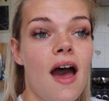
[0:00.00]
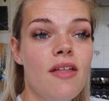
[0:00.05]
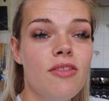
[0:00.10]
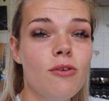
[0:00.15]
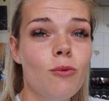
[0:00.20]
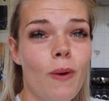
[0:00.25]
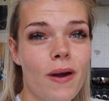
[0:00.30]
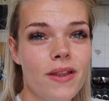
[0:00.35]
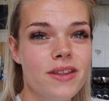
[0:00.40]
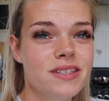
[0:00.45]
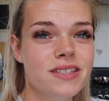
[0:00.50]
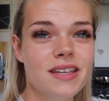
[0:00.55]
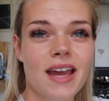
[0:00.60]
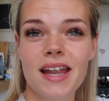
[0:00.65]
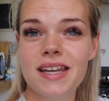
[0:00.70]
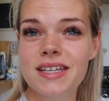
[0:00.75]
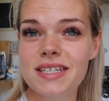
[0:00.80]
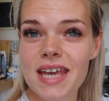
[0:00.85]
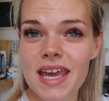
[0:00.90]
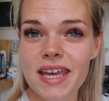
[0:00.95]
The weather's
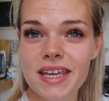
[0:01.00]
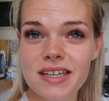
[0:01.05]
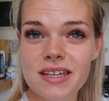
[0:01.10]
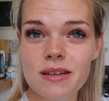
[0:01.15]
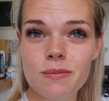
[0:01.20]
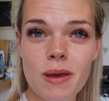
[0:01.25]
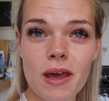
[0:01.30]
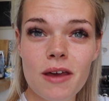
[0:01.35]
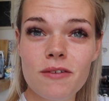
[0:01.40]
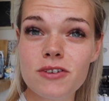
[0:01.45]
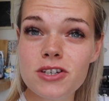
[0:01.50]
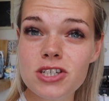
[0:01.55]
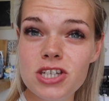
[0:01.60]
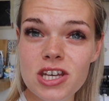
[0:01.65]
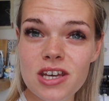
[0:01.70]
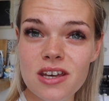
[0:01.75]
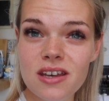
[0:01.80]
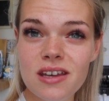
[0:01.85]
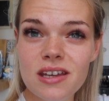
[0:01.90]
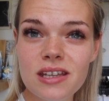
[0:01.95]
kind of taken a bit of a
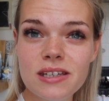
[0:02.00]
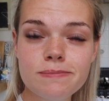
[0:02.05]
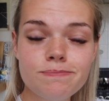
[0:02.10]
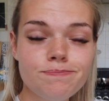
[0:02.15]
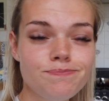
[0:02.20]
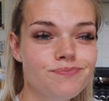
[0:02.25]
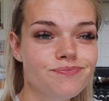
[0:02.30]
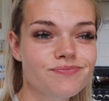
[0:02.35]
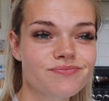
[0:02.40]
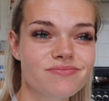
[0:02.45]
turn.